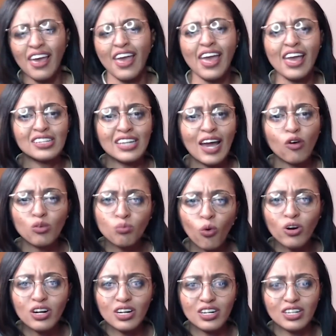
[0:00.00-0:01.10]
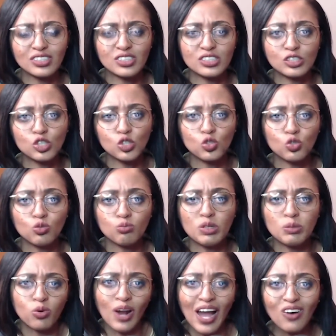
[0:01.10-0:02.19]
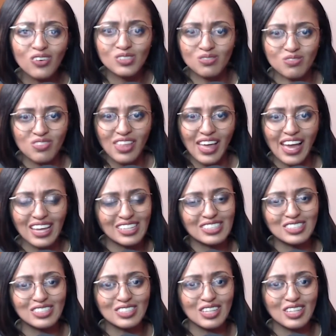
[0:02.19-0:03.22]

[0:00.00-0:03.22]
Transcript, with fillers: and how important it is to be proud of that and,